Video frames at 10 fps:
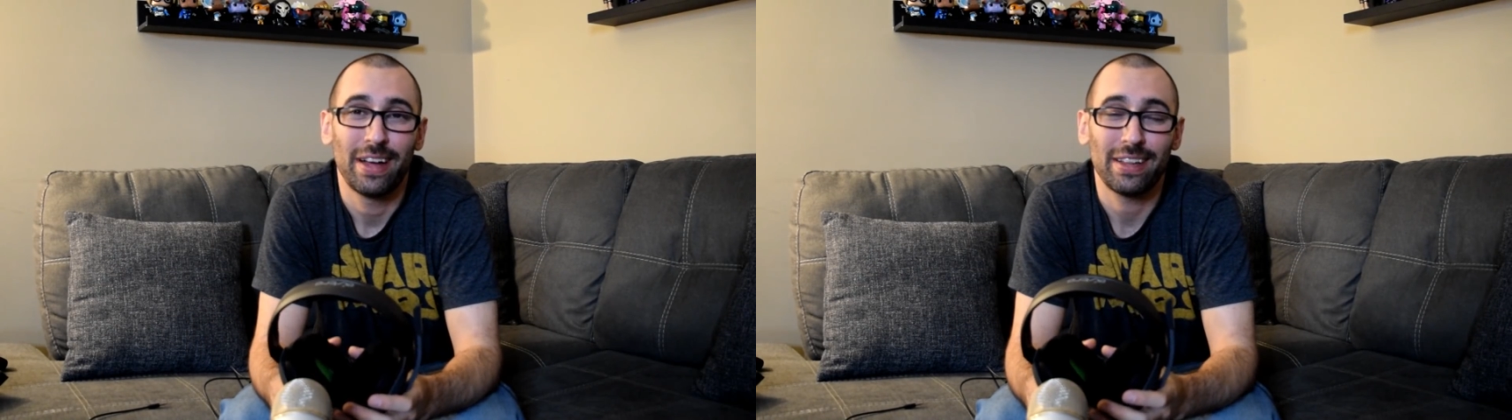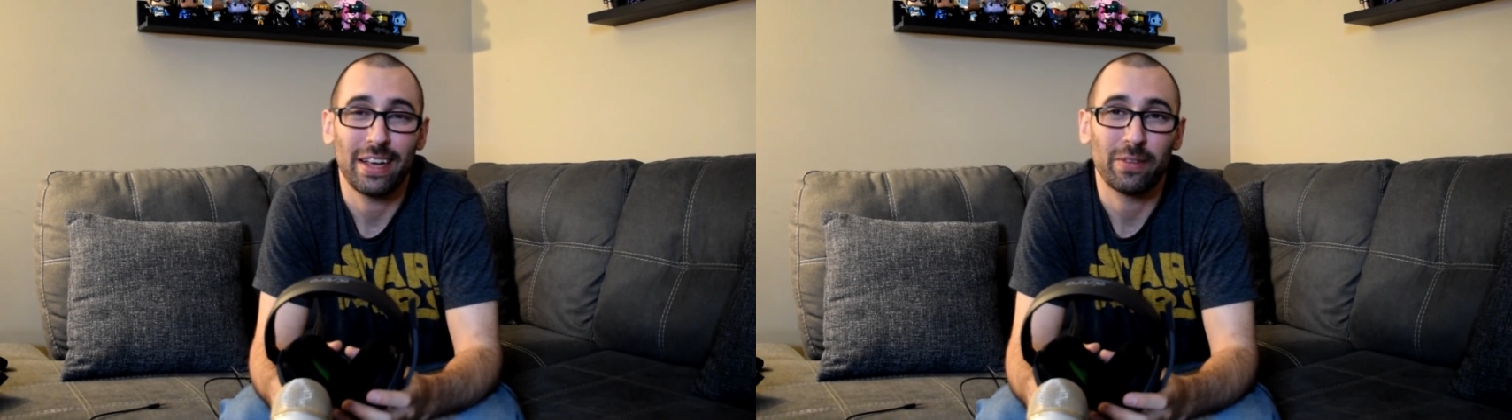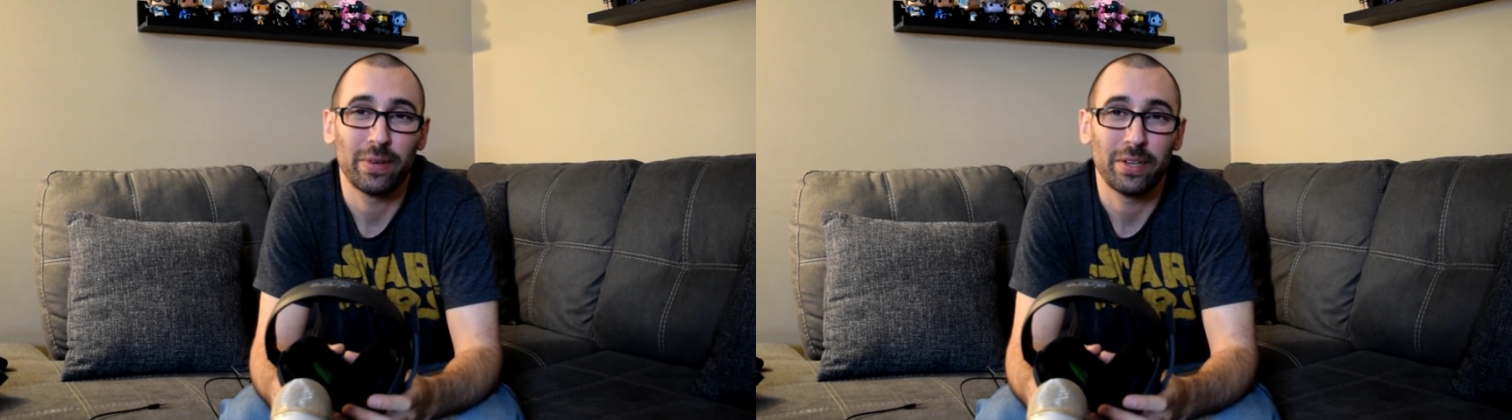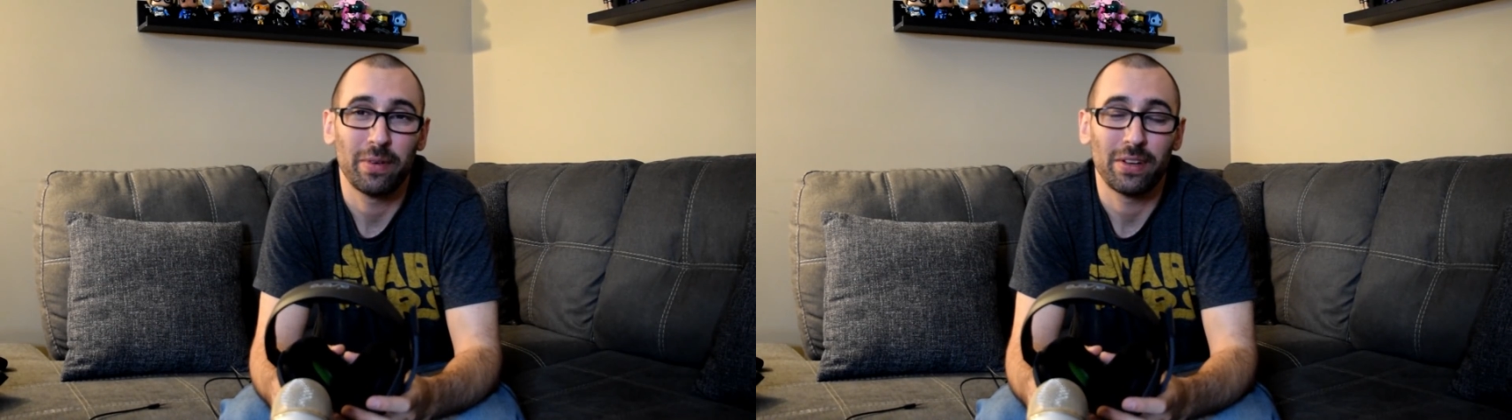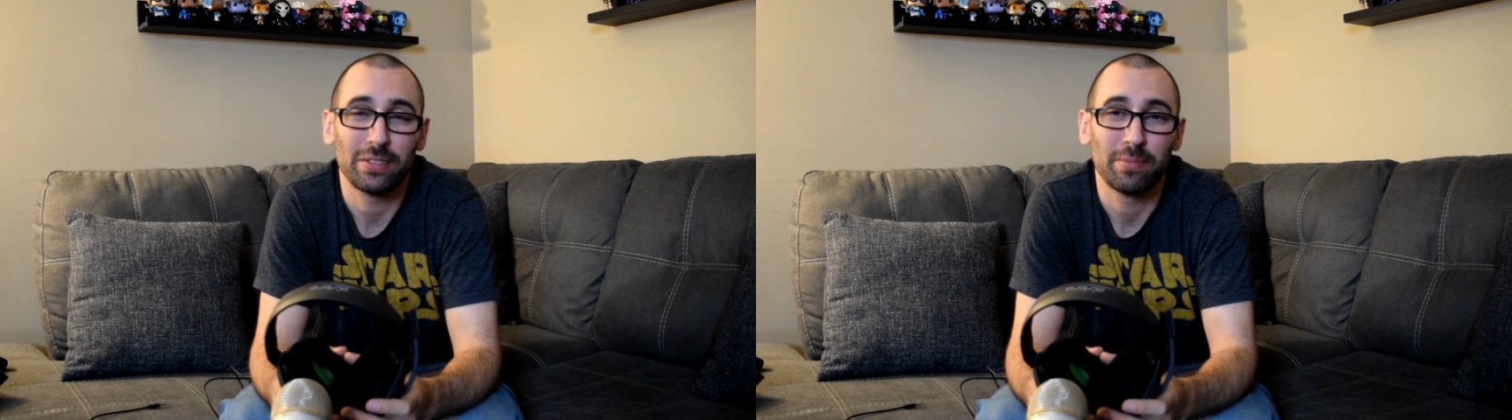I like when you
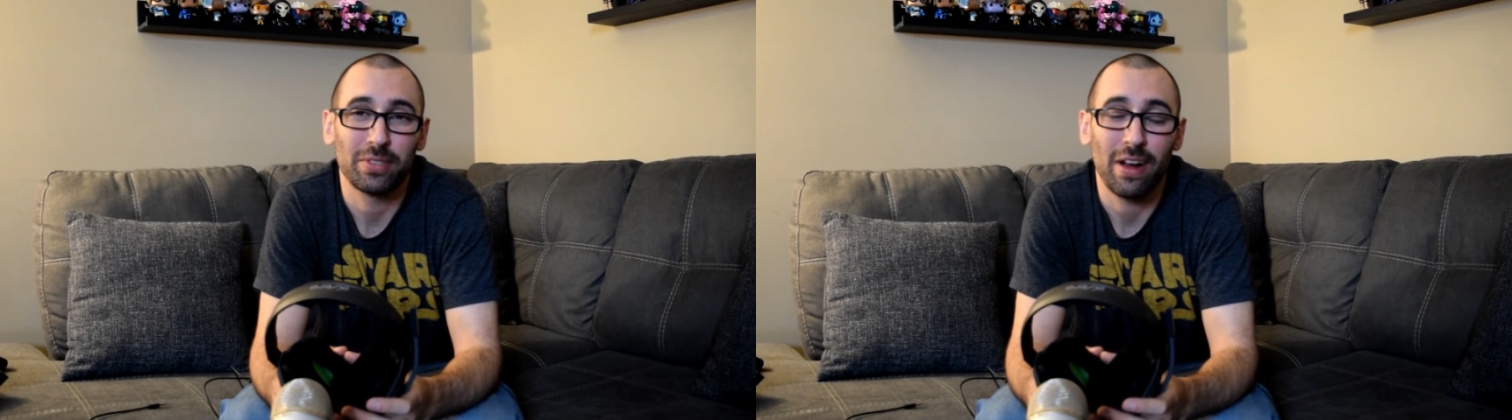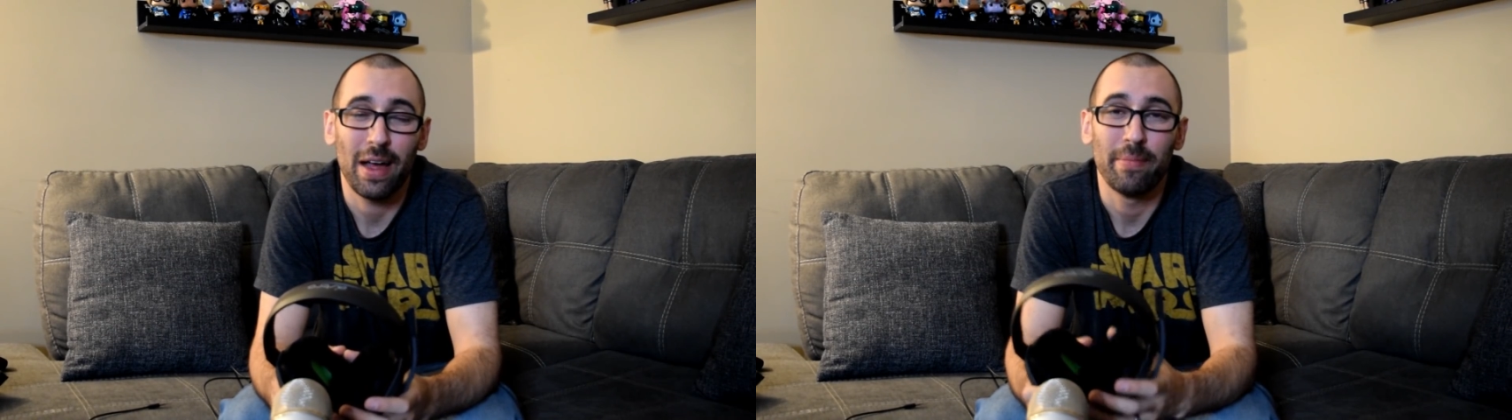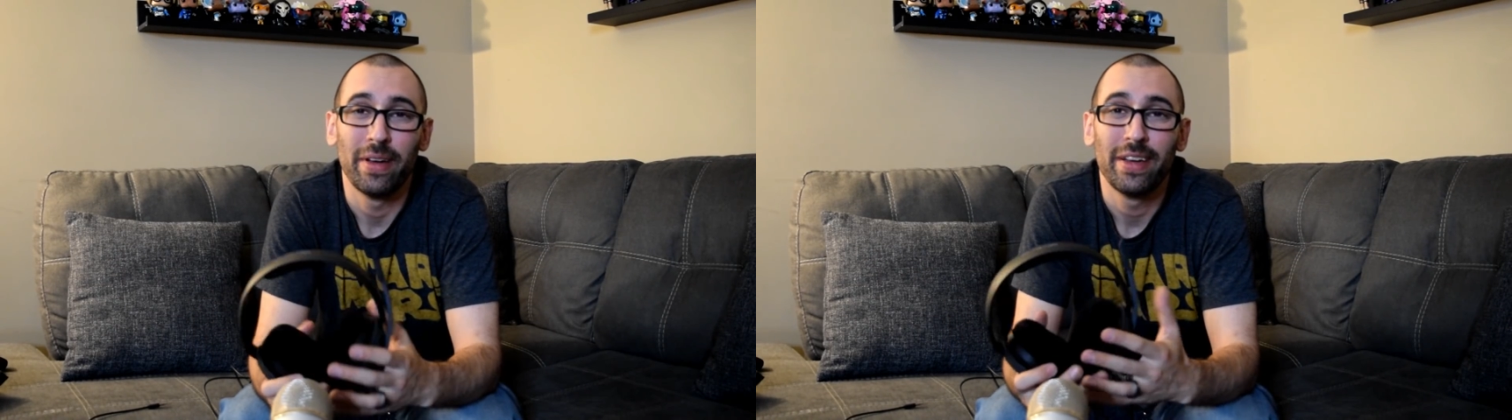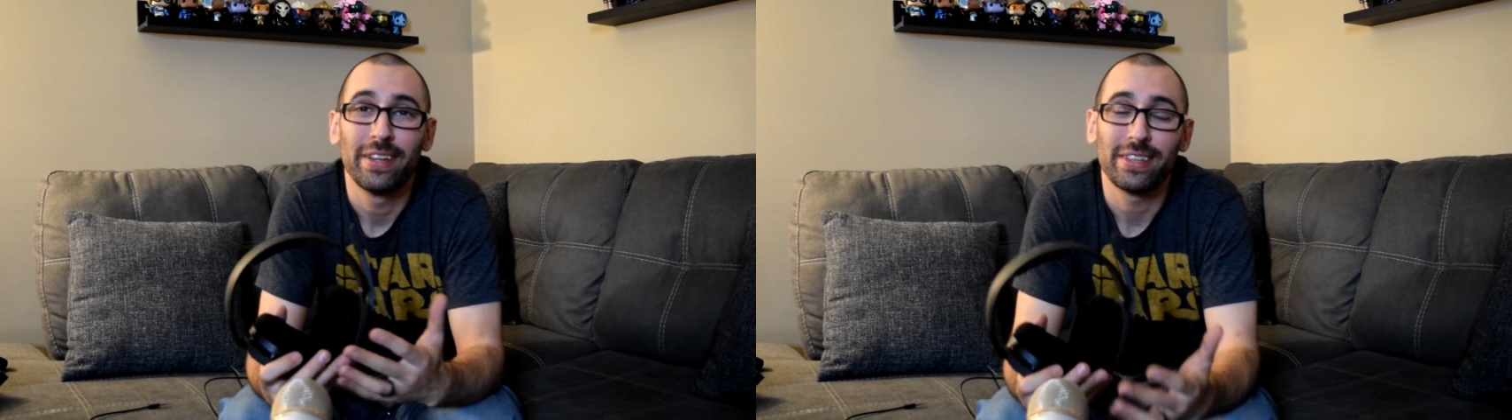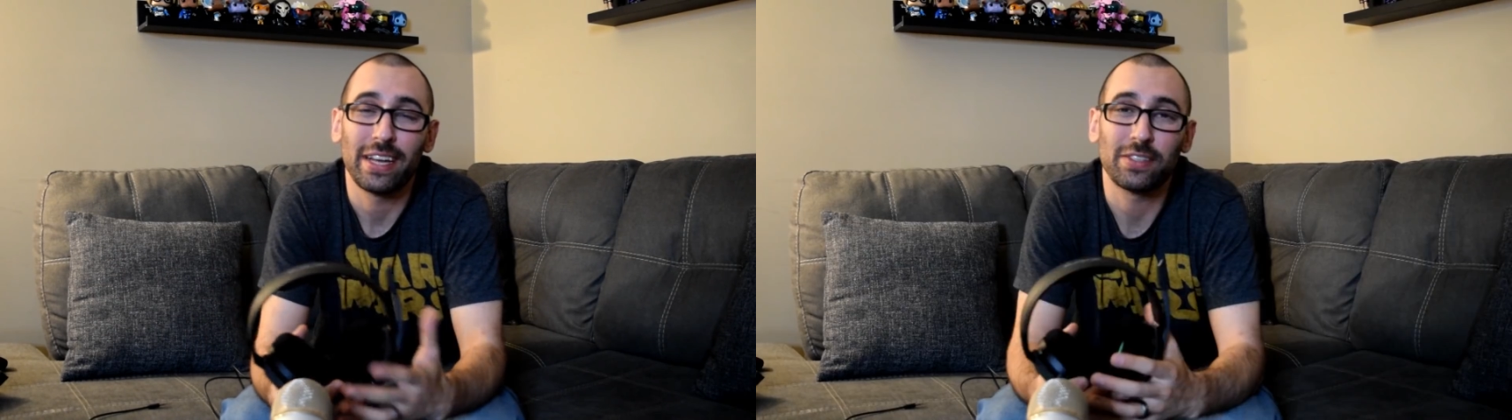all subscribe.
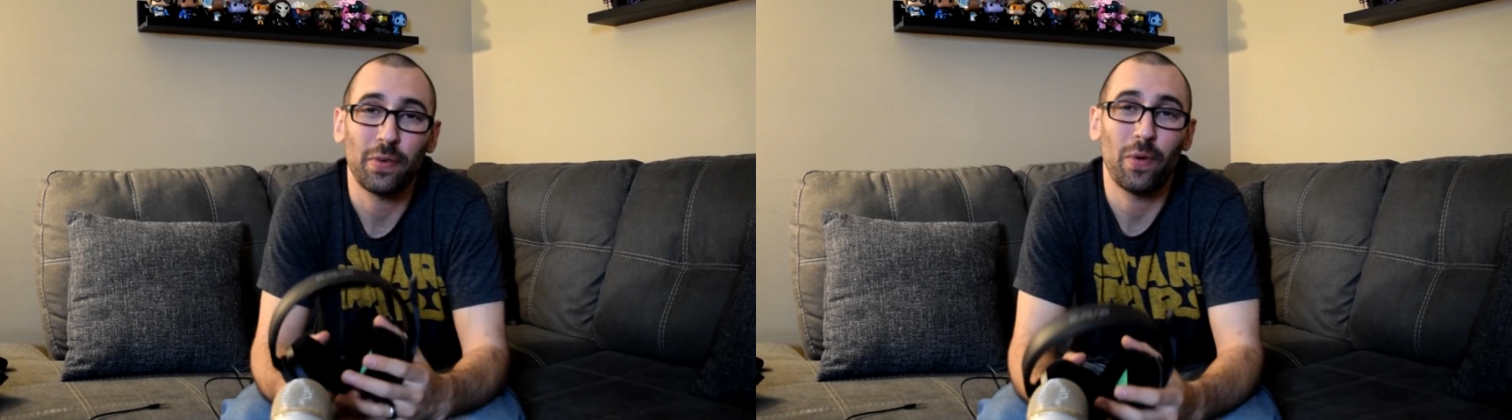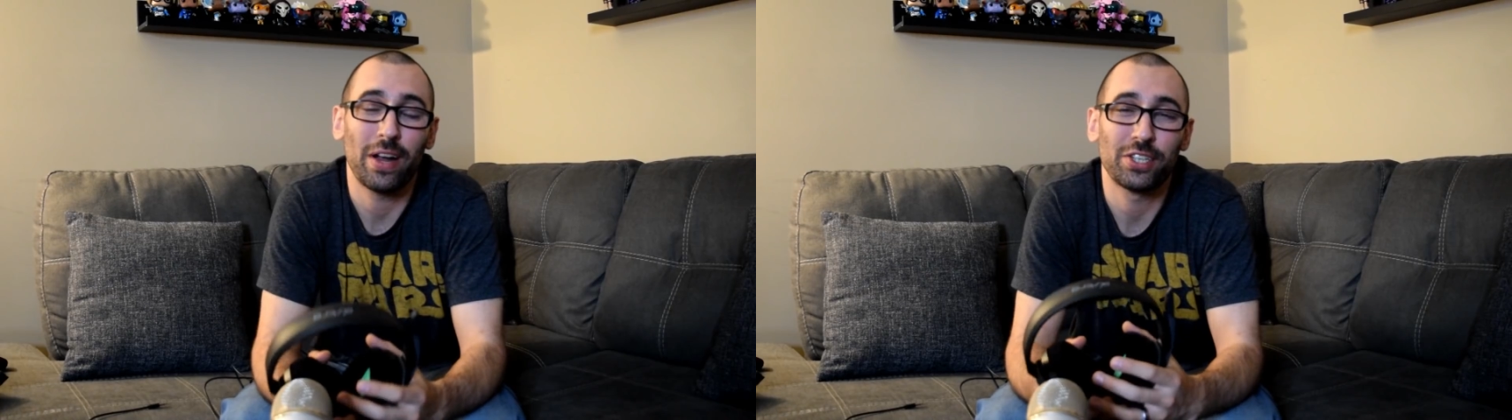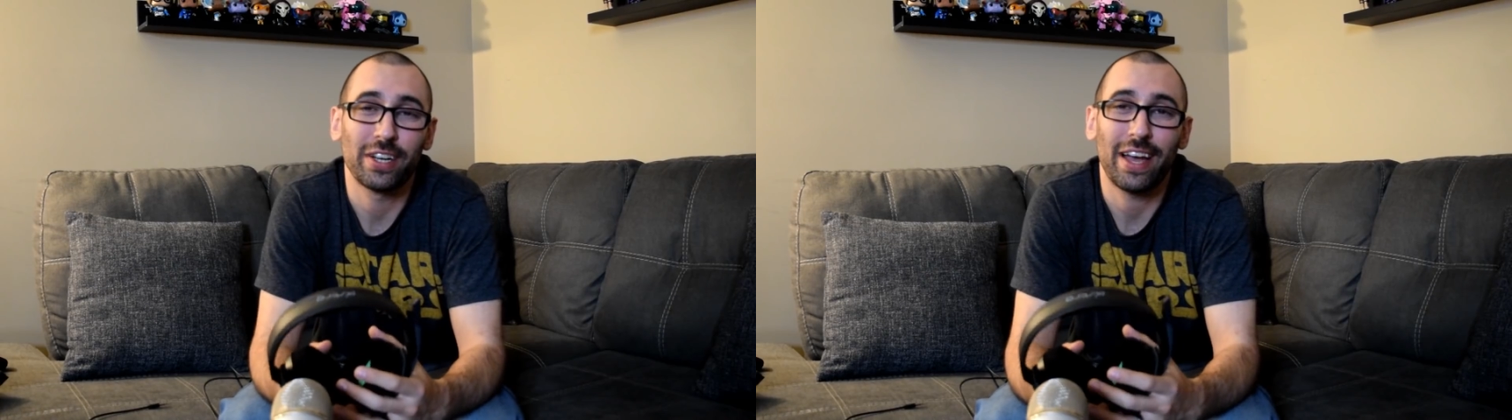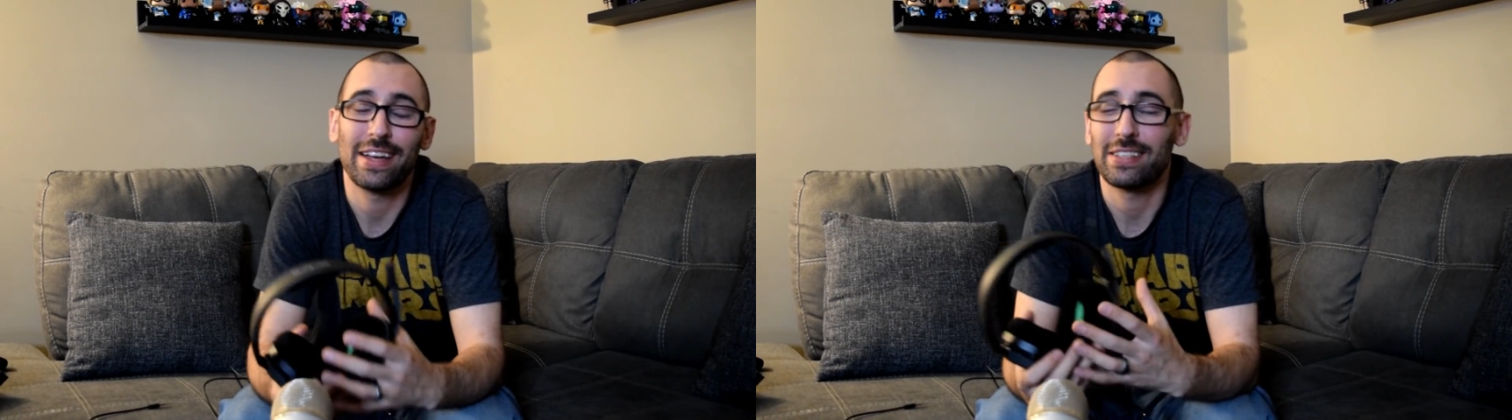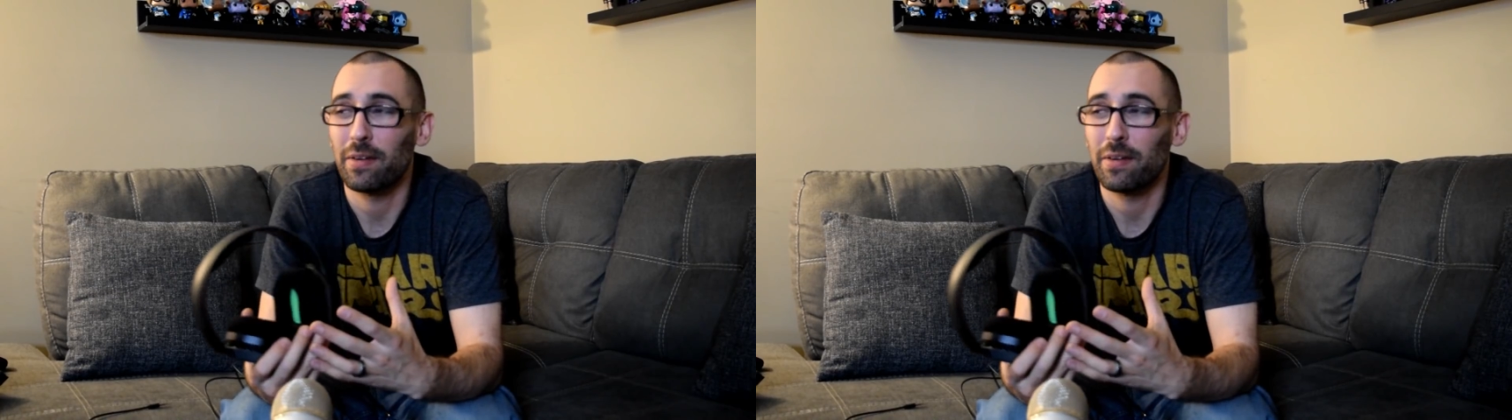Thanks for watching, guys.